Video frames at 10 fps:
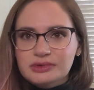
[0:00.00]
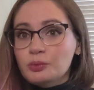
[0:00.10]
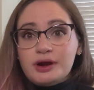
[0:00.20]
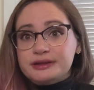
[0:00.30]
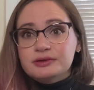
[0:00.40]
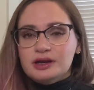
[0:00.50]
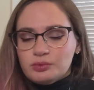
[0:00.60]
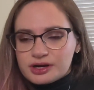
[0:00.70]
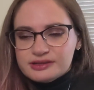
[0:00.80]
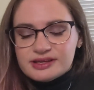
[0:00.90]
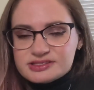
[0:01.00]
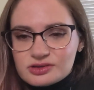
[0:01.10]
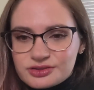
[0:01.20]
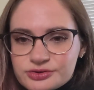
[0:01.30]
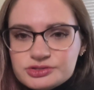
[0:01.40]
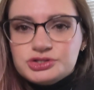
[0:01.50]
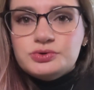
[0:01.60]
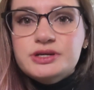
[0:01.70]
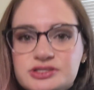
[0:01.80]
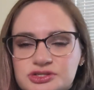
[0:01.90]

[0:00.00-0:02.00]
I want it, that's all there is to it.